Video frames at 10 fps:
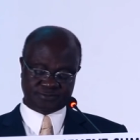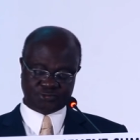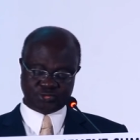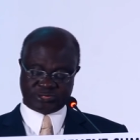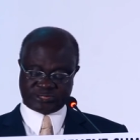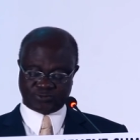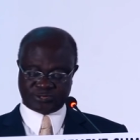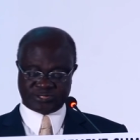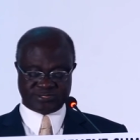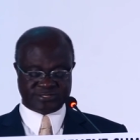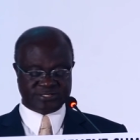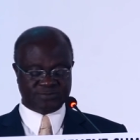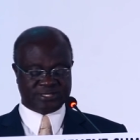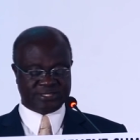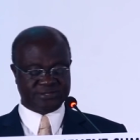to deal with these
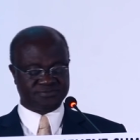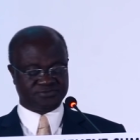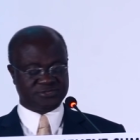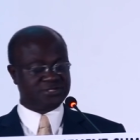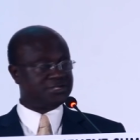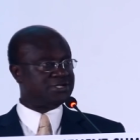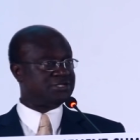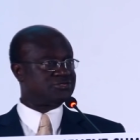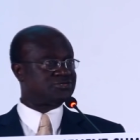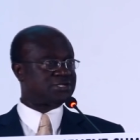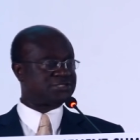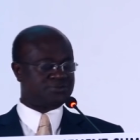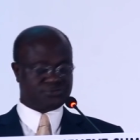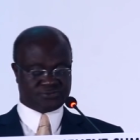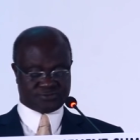seemingly
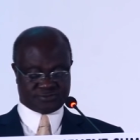intractable